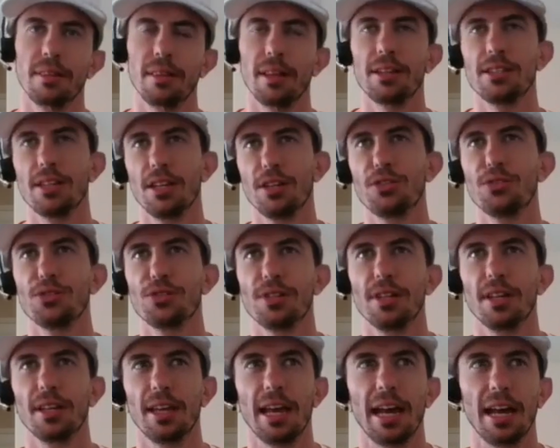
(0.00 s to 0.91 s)
That's
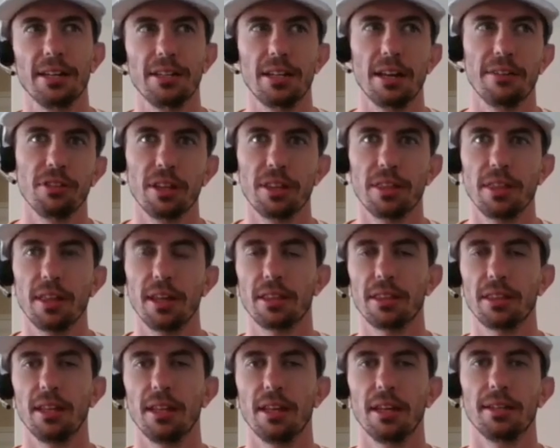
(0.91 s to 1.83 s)
interesting. Yeah, I definitely
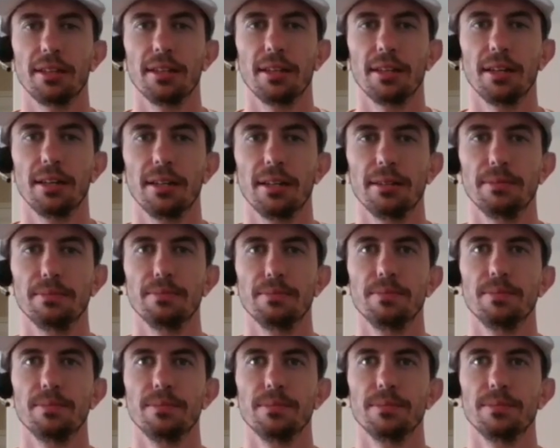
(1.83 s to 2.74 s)
think that uh,
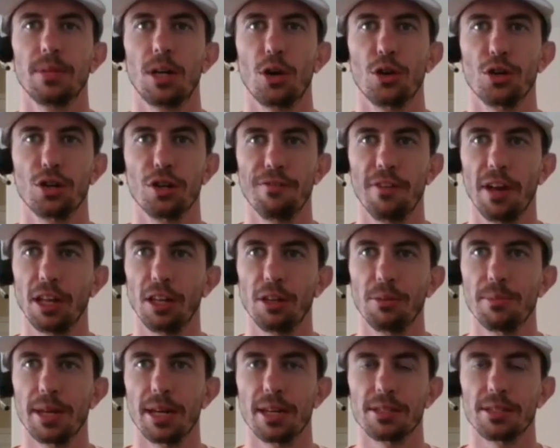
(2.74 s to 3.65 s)
our
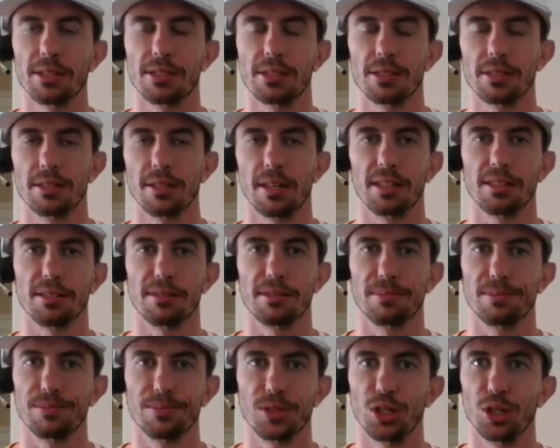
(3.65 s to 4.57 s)
development as as
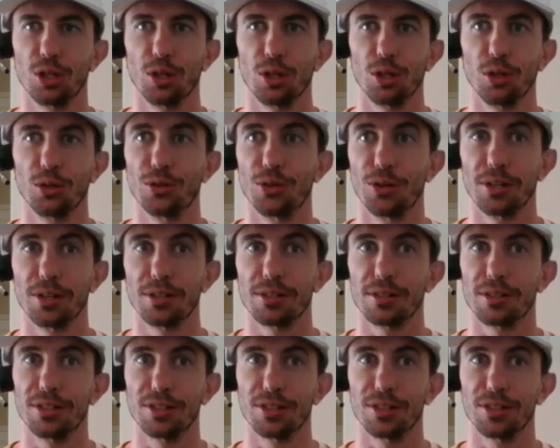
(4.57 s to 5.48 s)
children is
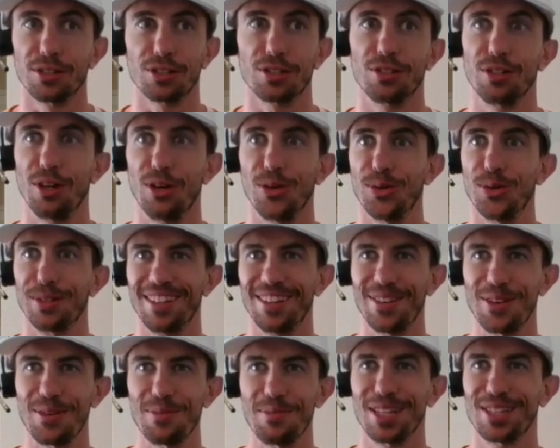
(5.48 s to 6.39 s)
just so, know what
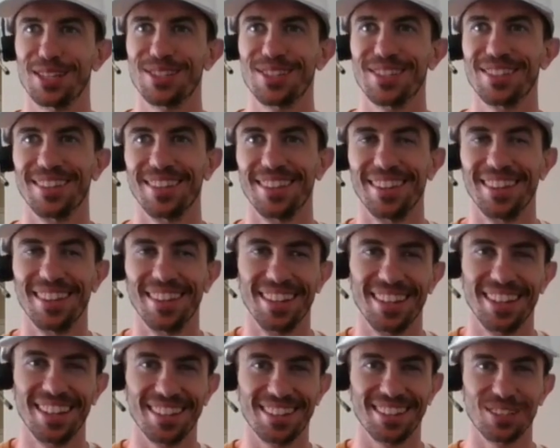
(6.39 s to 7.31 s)
I mean, it's
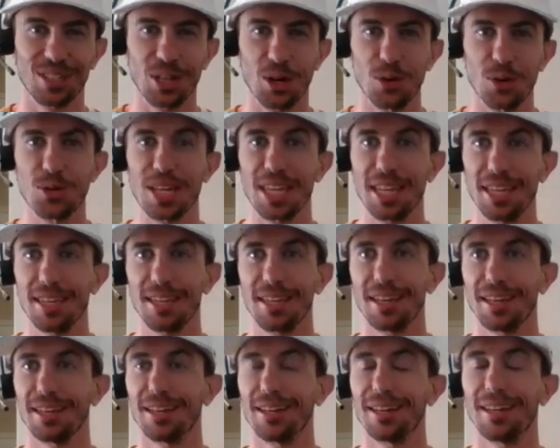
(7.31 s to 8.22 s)
it's so key
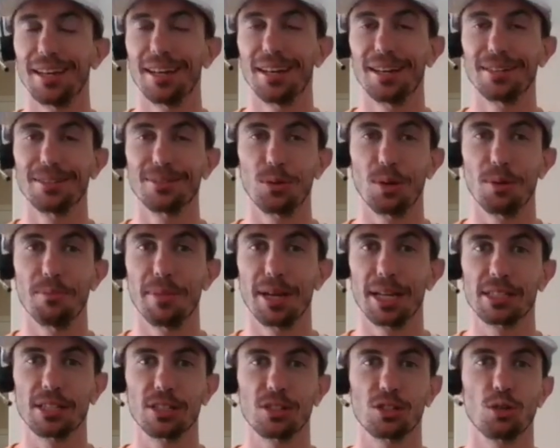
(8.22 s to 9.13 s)
in uh, what
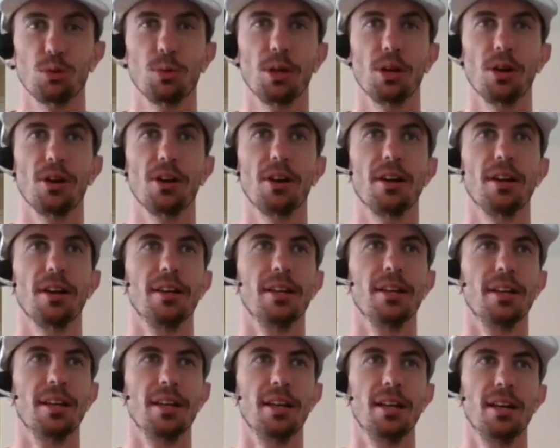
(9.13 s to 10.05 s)
makes us who we are.
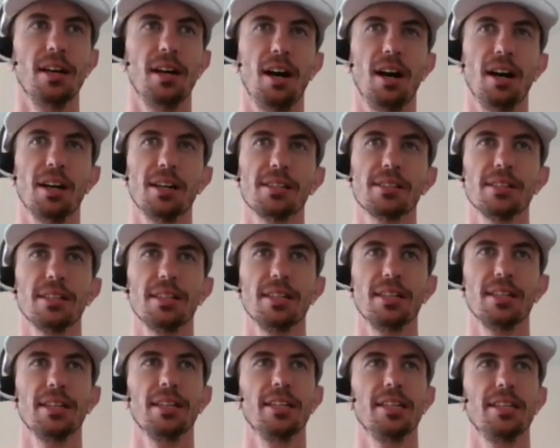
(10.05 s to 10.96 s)

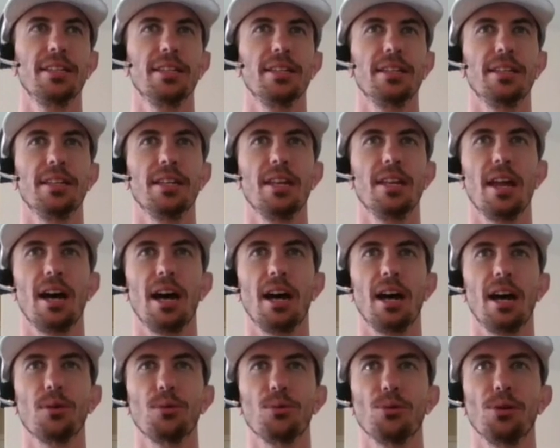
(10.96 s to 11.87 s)
Honestly,
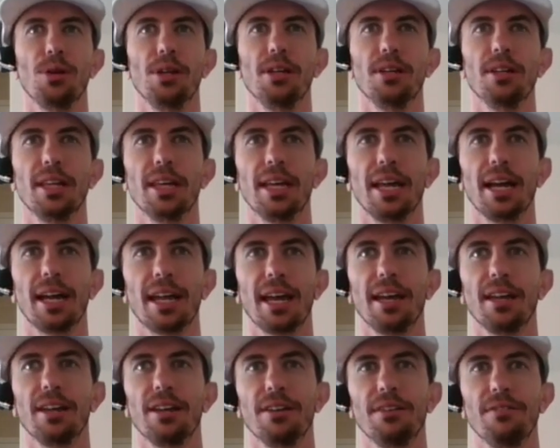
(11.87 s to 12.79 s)
not really. I
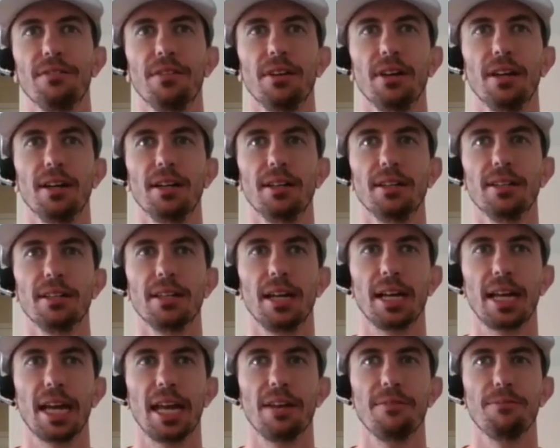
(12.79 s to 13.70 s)
kind of uh,
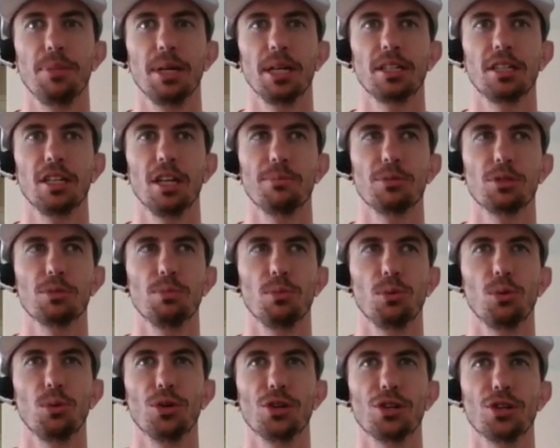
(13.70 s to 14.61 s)
I kind of picked up
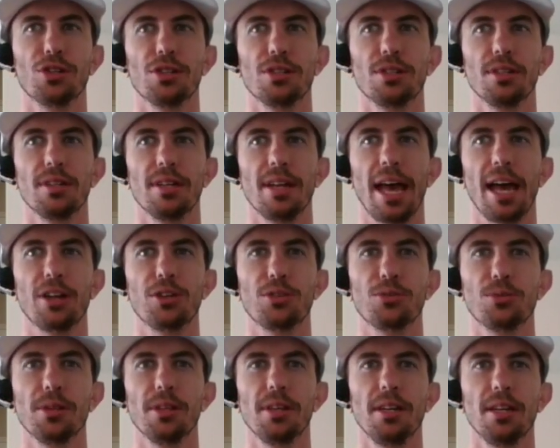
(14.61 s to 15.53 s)
sports
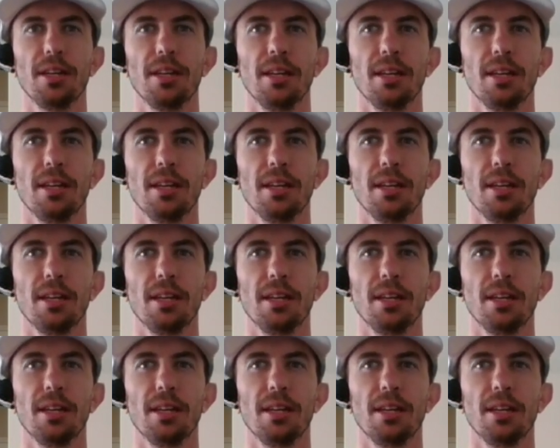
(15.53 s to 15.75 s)
naturally.